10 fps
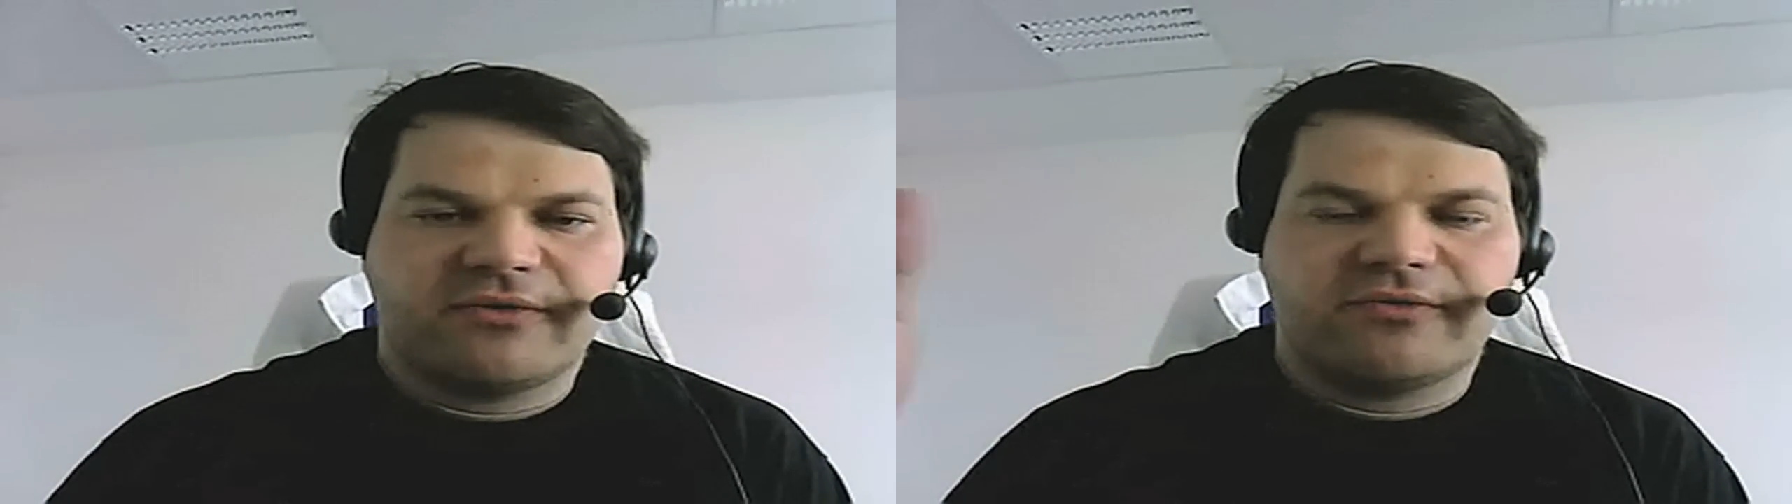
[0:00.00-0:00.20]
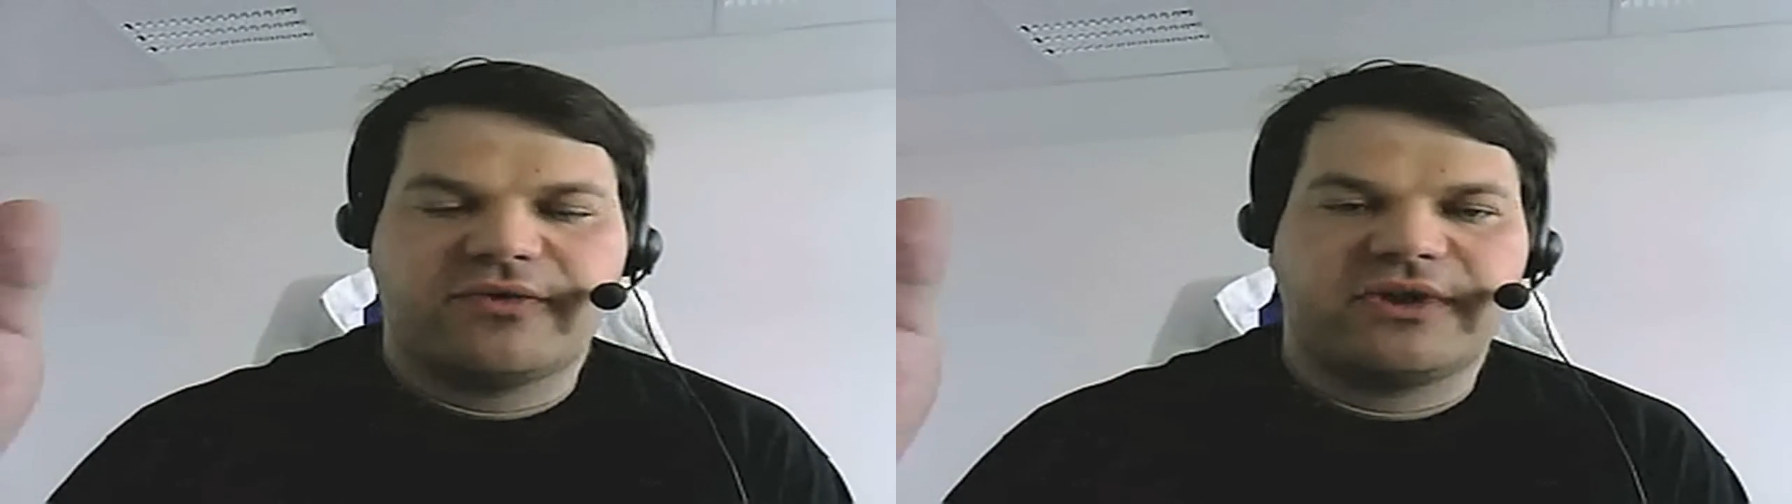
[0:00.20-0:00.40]

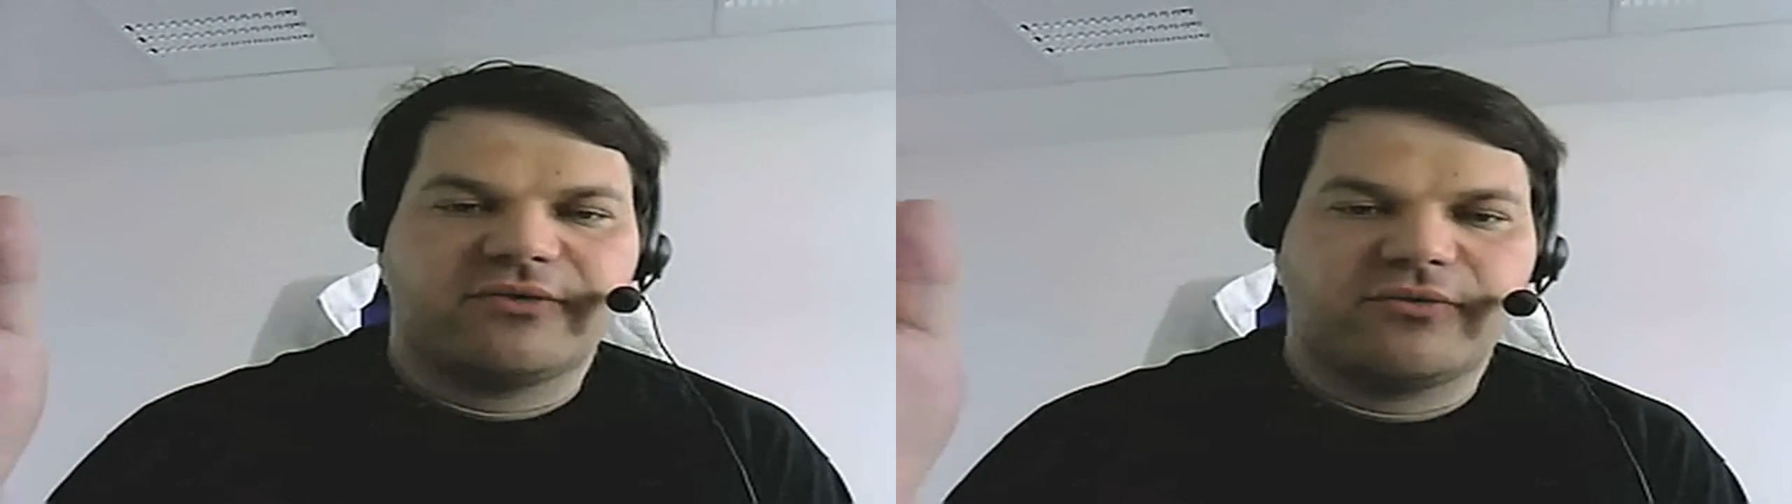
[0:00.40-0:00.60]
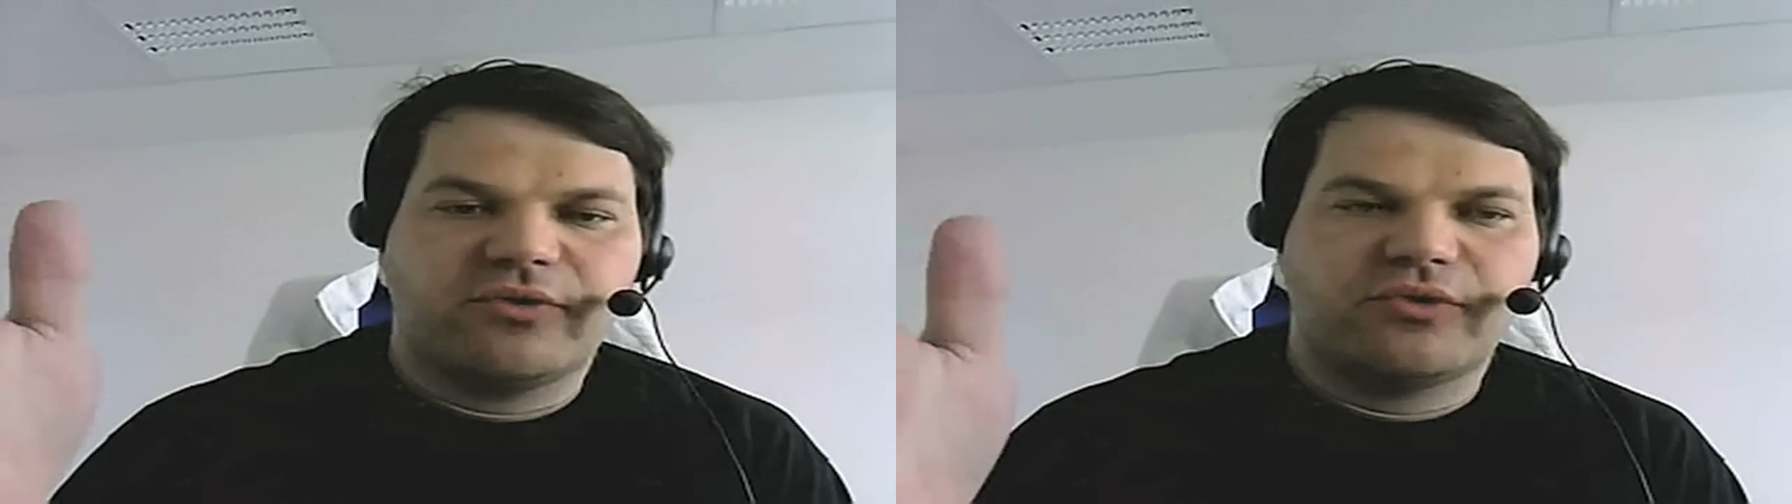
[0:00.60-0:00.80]

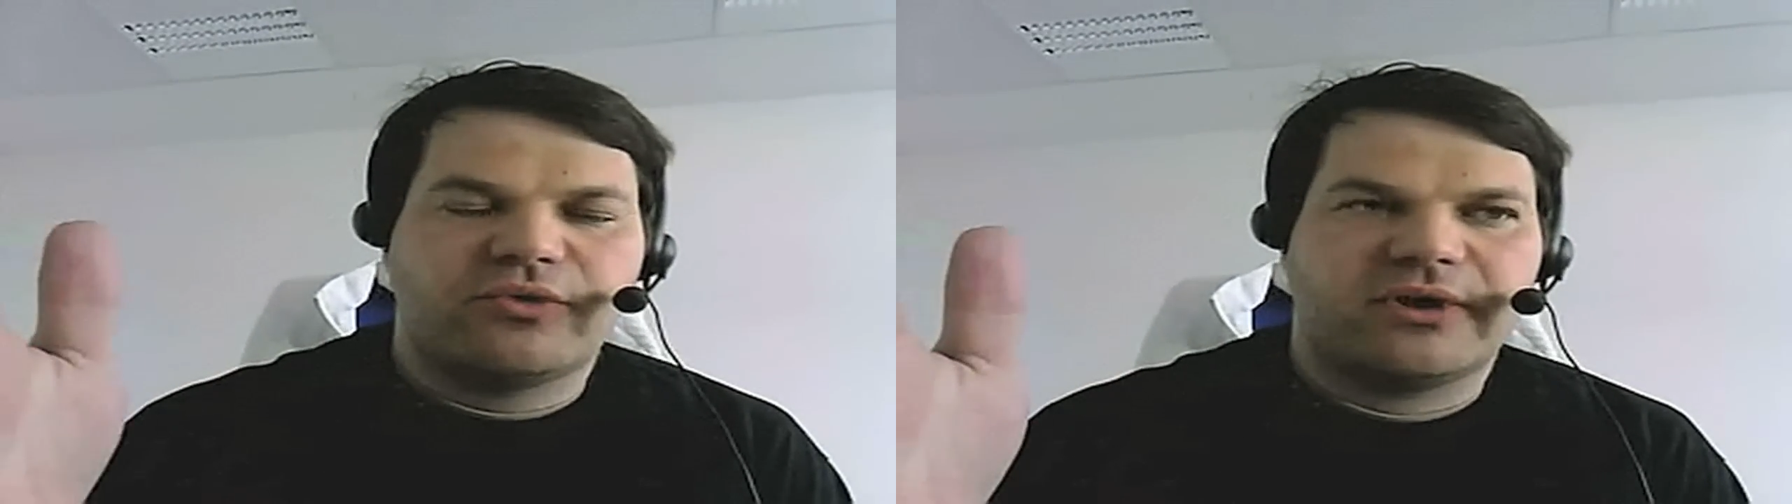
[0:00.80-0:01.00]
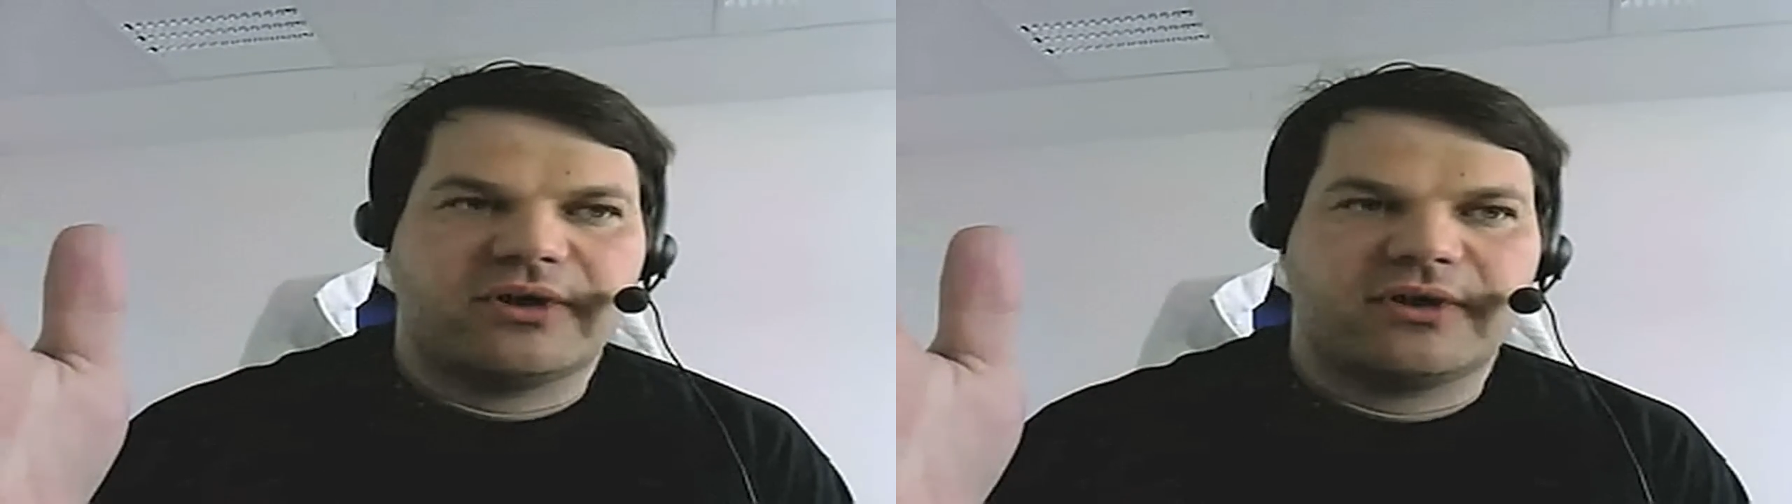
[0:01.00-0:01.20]
who
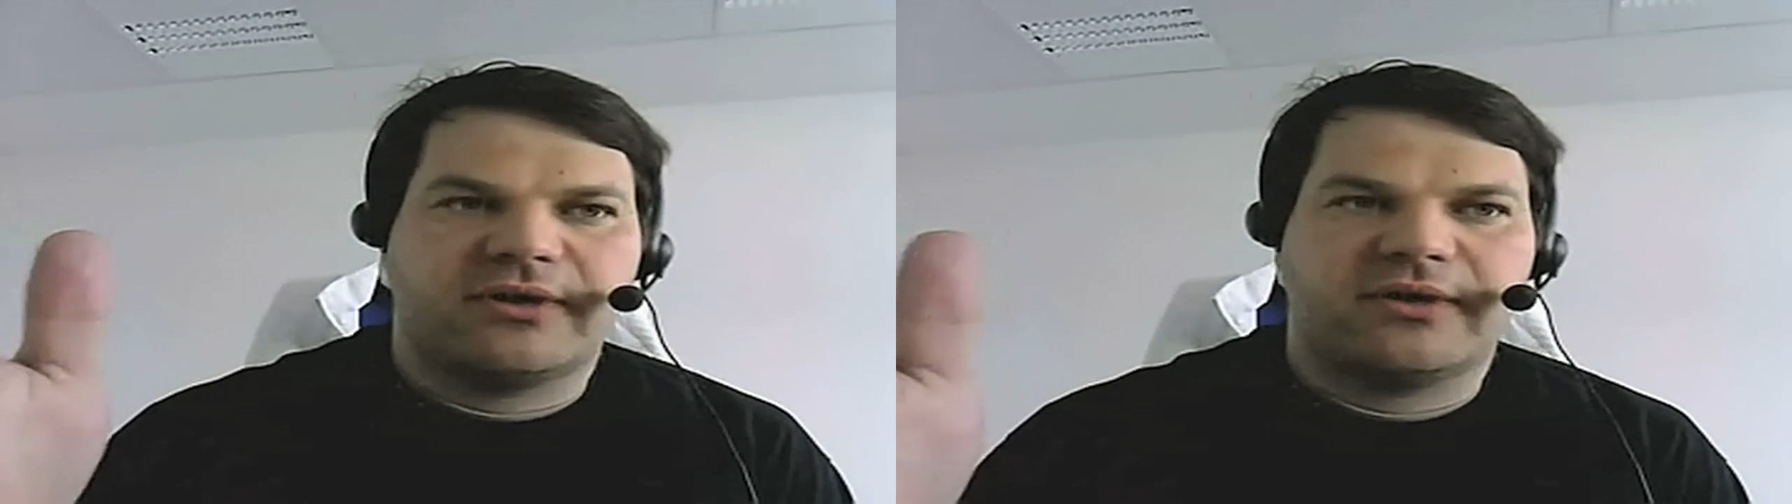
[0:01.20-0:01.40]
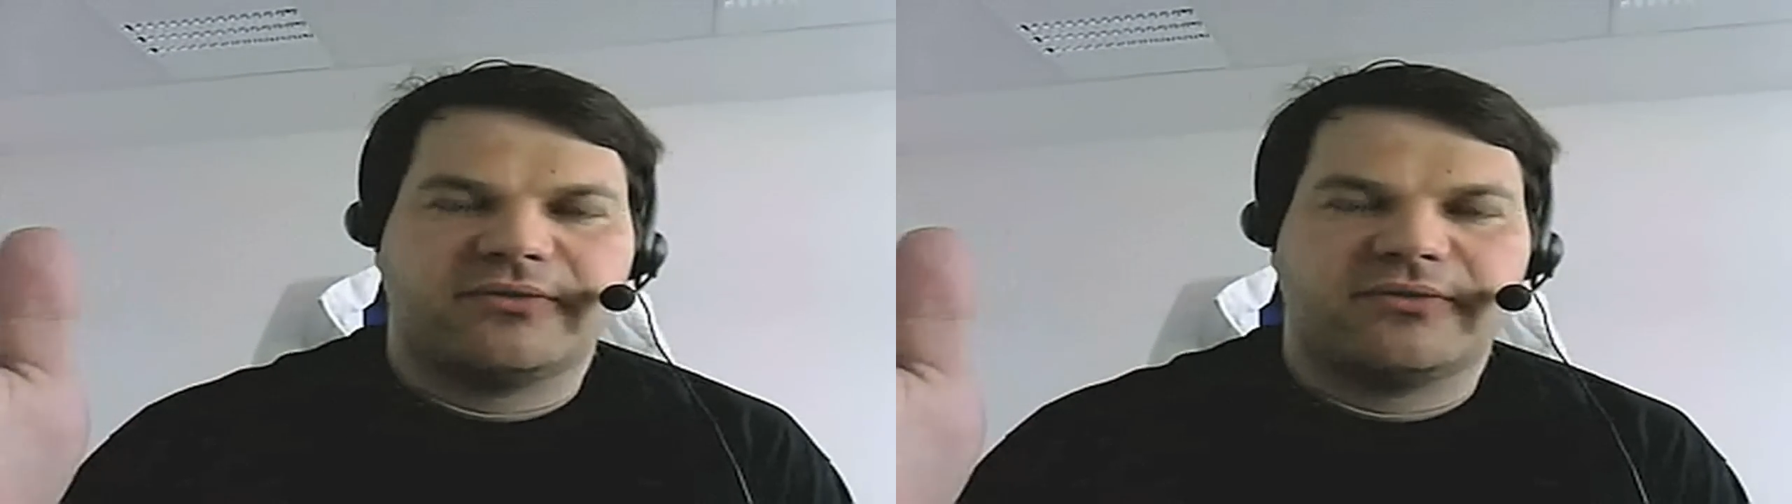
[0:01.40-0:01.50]
are